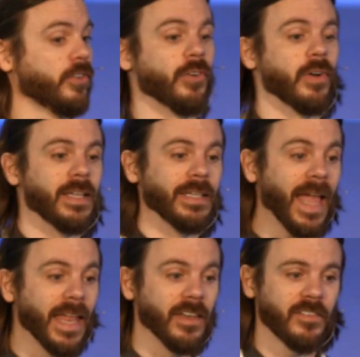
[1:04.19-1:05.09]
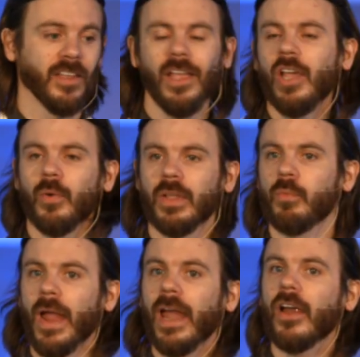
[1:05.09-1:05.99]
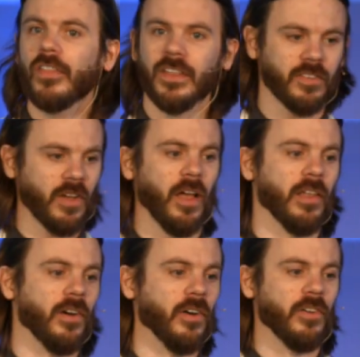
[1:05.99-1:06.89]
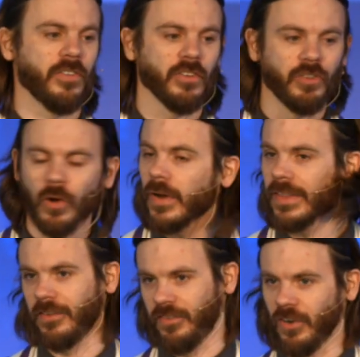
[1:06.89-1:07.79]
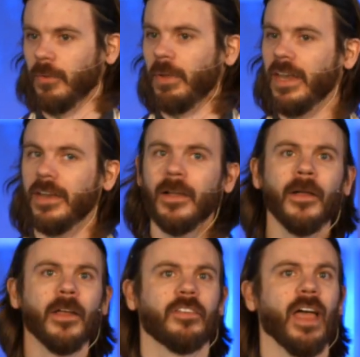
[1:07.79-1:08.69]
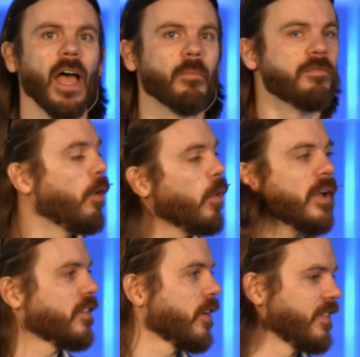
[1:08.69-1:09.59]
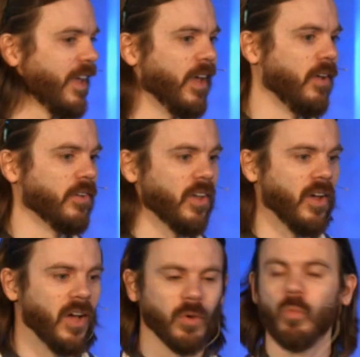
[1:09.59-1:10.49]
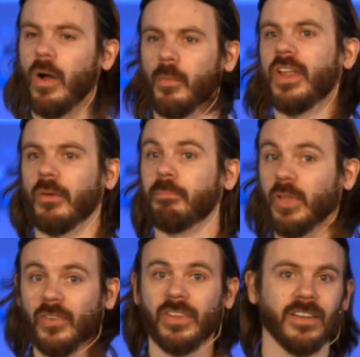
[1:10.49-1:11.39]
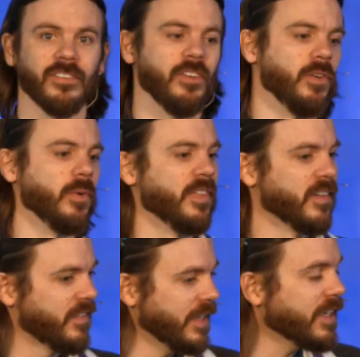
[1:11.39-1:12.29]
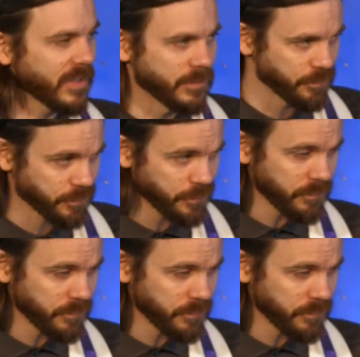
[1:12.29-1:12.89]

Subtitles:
during Lent, we wear these colors during the sermon to help focus ourselves on what we are building to in the season.